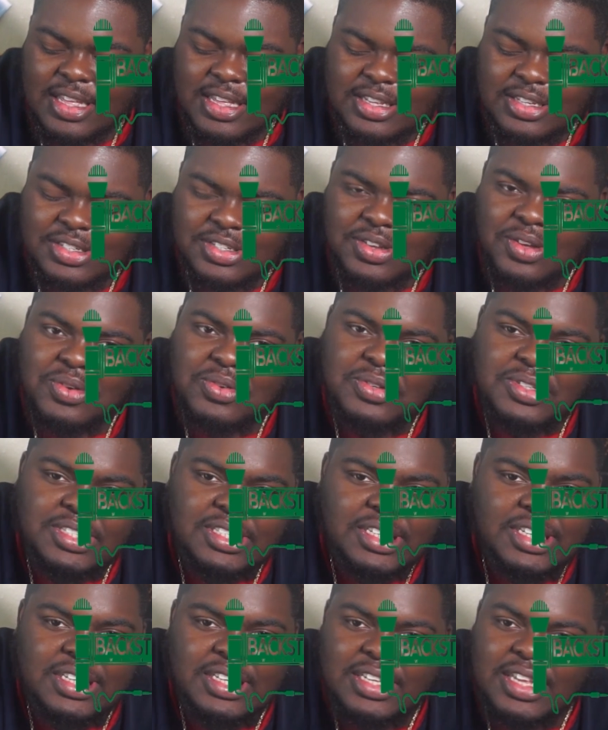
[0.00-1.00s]
So
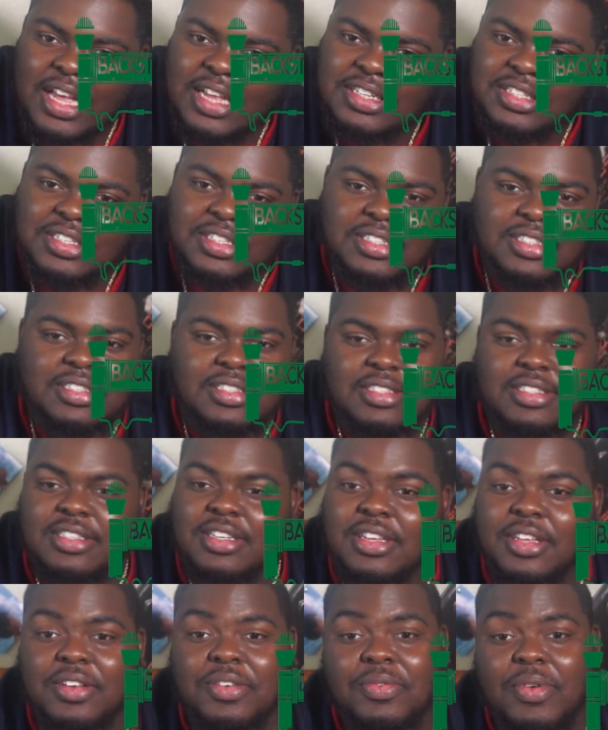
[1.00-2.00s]
shit, I just
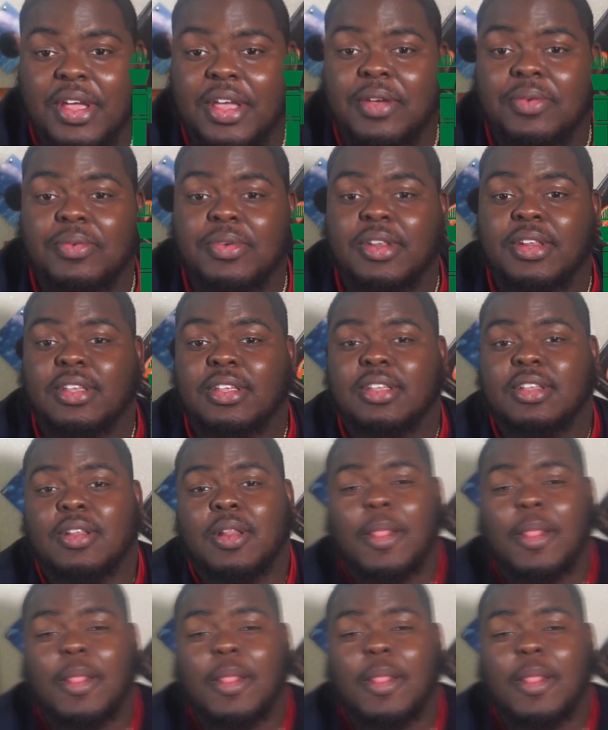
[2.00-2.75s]
took it around